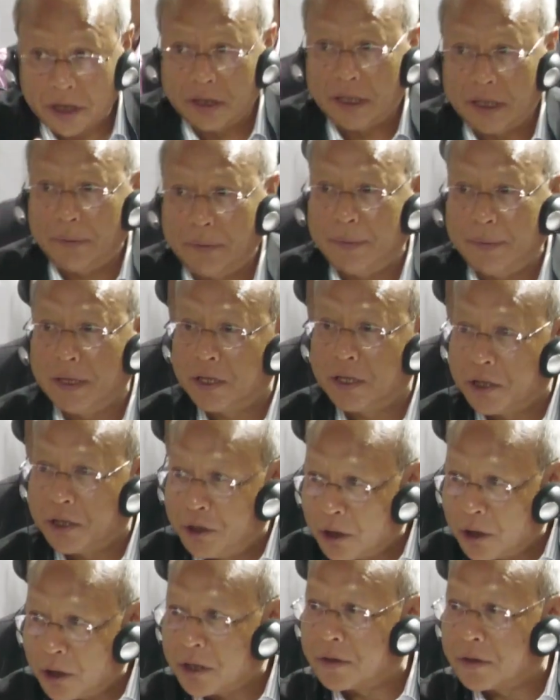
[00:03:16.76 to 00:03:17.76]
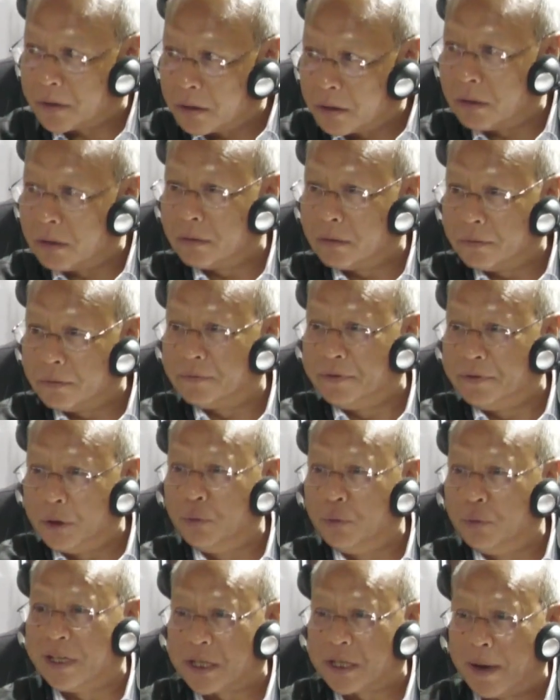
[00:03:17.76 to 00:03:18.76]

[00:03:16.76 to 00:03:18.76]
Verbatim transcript: means just a few weeks back,